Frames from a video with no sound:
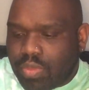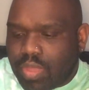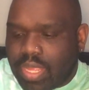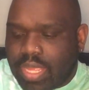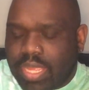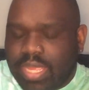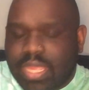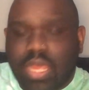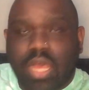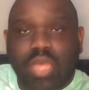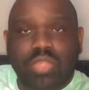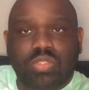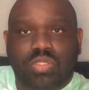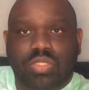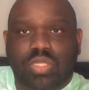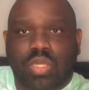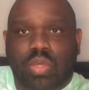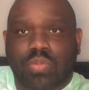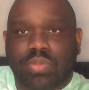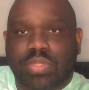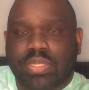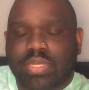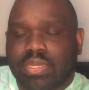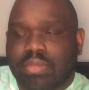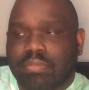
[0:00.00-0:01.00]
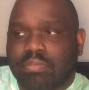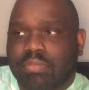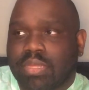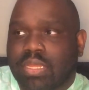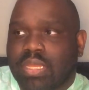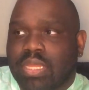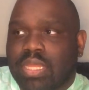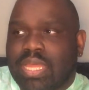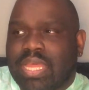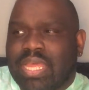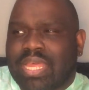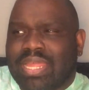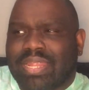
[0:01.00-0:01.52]
He also told him,
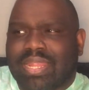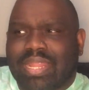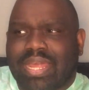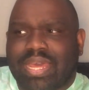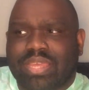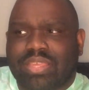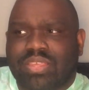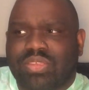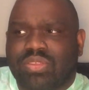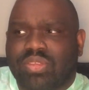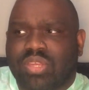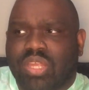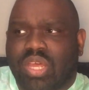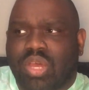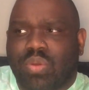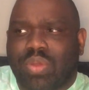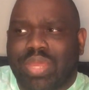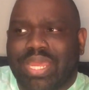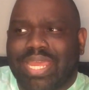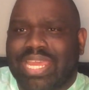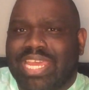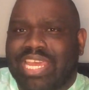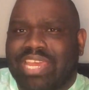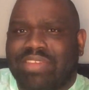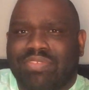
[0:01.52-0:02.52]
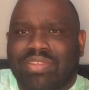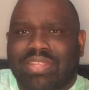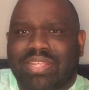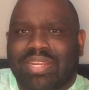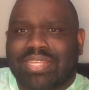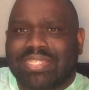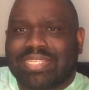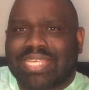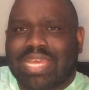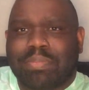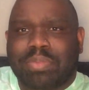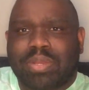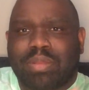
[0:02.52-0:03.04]
like, you know, everything
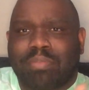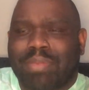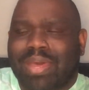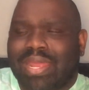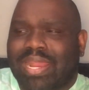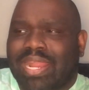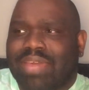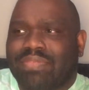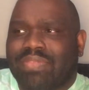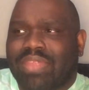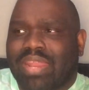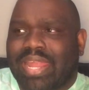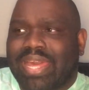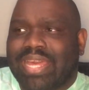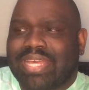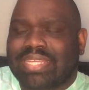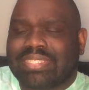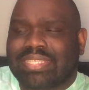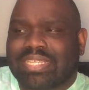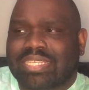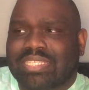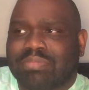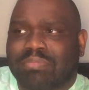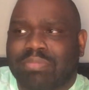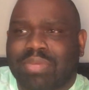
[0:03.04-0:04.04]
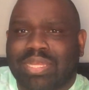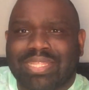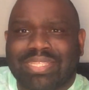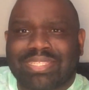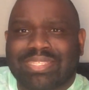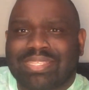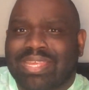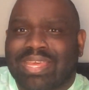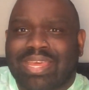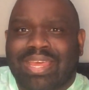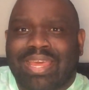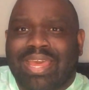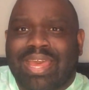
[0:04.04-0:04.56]
that's happened in my life the last six months,
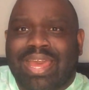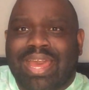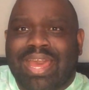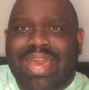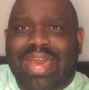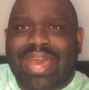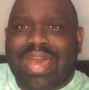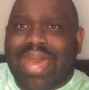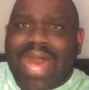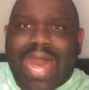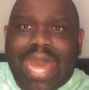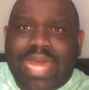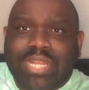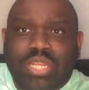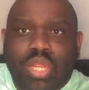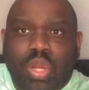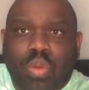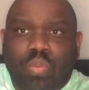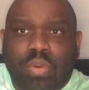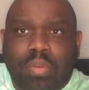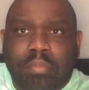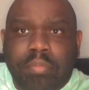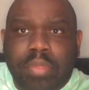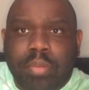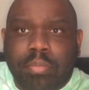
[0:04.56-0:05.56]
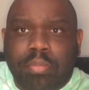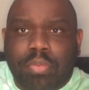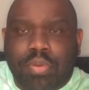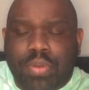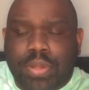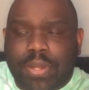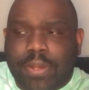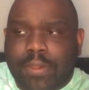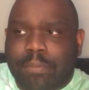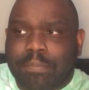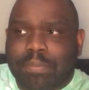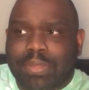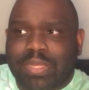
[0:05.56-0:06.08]
I don't remember
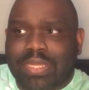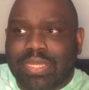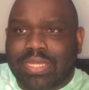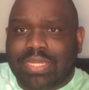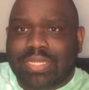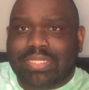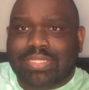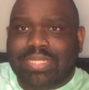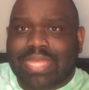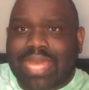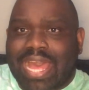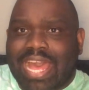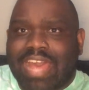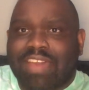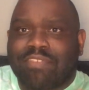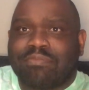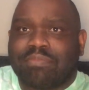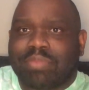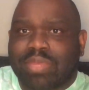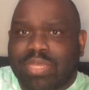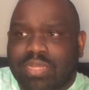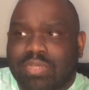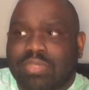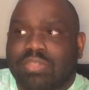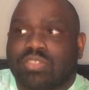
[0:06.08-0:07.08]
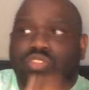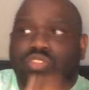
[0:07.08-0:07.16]
it because I've been